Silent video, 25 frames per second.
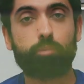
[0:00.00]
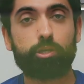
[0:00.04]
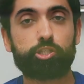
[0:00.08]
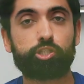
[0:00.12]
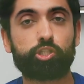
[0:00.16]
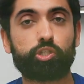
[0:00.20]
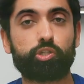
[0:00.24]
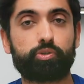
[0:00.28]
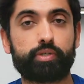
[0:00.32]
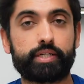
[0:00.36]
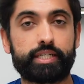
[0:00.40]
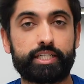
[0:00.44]

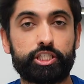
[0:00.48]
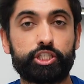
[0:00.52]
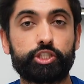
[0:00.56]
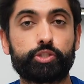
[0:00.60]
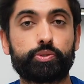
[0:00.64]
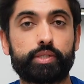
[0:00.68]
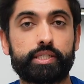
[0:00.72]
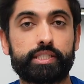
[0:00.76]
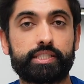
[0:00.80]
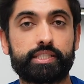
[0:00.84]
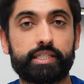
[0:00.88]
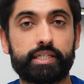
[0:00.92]
muscular
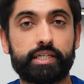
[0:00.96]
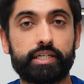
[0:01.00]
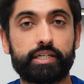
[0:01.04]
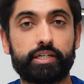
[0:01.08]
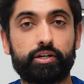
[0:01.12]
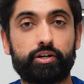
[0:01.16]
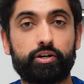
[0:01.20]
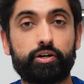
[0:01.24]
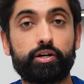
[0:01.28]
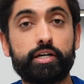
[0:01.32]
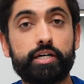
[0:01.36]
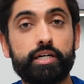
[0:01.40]
injuries
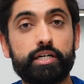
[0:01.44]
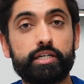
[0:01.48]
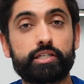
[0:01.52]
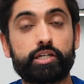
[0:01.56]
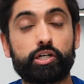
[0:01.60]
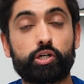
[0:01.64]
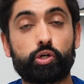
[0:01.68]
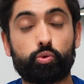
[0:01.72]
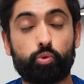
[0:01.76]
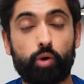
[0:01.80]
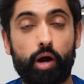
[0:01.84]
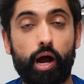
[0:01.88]
here
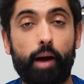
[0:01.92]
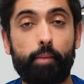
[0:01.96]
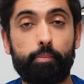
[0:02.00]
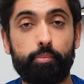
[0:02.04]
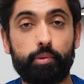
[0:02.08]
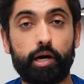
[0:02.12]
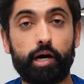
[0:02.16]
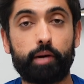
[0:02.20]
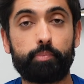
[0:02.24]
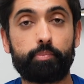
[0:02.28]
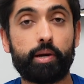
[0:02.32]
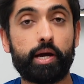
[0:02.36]
to
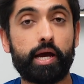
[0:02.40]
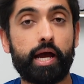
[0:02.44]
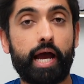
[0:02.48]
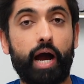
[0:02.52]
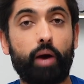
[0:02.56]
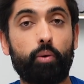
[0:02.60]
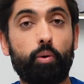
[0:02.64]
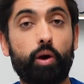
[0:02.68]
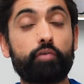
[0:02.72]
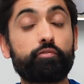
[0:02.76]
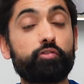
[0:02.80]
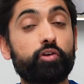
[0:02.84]
crop up.
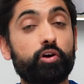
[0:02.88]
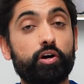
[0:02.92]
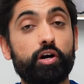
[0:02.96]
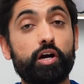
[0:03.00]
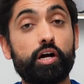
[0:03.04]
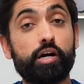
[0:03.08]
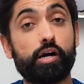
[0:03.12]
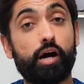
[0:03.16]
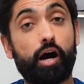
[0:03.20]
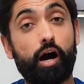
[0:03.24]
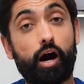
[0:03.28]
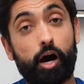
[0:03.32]

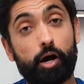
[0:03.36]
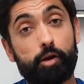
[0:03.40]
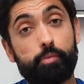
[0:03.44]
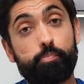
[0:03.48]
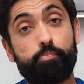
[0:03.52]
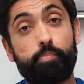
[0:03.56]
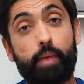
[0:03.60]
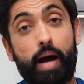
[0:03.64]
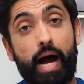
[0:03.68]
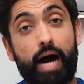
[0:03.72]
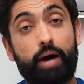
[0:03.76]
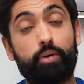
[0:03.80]
However,
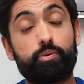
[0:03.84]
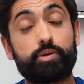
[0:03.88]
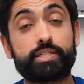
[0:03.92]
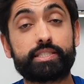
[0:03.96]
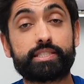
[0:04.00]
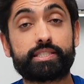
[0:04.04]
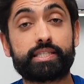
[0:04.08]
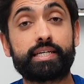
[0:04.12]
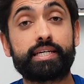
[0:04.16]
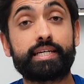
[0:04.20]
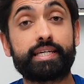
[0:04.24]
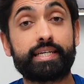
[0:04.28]
on
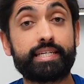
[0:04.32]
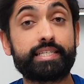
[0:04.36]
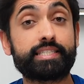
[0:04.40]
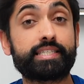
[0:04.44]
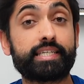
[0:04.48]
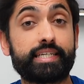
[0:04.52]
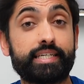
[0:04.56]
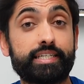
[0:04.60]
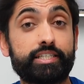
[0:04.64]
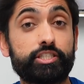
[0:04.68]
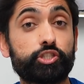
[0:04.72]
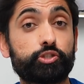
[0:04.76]
balance,
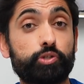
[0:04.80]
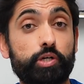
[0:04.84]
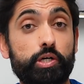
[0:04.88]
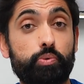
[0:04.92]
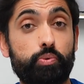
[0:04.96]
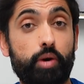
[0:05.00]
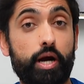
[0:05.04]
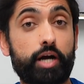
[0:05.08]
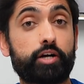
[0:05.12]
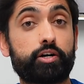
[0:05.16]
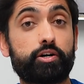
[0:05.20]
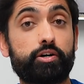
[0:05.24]
his injury
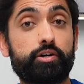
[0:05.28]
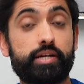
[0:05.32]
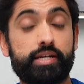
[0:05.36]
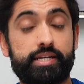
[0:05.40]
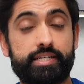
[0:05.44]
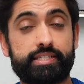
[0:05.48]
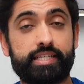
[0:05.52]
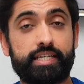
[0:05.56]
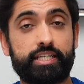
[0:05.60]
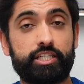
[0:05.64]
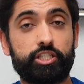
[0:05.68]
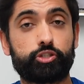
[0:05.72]
record
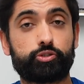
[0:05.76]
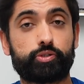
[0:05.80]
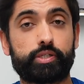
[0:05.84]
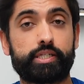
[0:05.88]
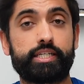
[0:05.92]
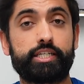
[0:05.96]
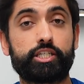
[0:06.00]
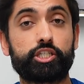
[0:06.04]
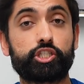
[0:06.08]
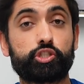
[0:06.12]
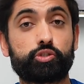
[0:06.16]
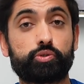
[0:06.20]
and his injury
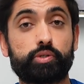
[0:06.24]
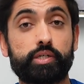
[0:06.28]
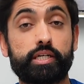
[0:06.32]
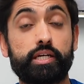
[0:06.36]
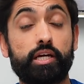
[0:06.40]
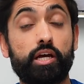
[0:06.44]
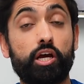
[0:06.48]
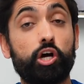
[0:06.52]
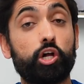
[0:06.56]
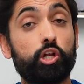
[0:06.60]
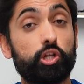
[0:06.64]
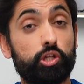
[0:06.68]

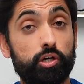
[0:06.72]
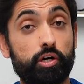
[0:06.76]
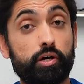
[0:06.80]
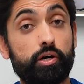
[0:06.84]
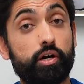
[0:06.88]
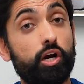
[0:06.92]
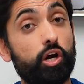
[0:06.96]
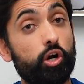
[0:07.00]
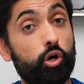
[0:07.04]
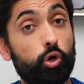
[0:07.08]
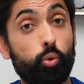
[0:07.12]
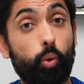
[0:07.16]
history
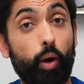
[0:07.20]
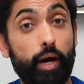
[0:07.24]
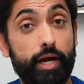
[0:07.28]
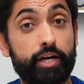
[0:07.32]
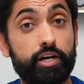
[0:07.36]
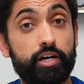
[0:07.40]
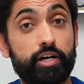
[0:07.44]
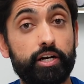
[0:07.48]
look quite